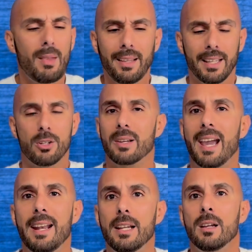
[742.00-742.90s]
that you're
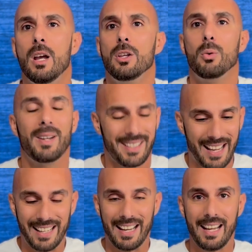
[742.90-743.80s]
getting. You want to
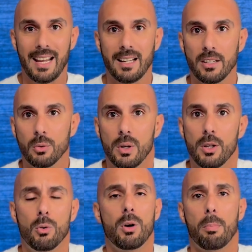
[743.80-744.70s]
take it in, and you
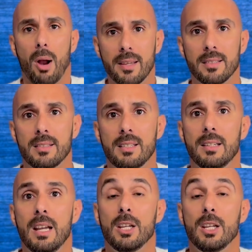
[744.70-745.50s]
want to process it.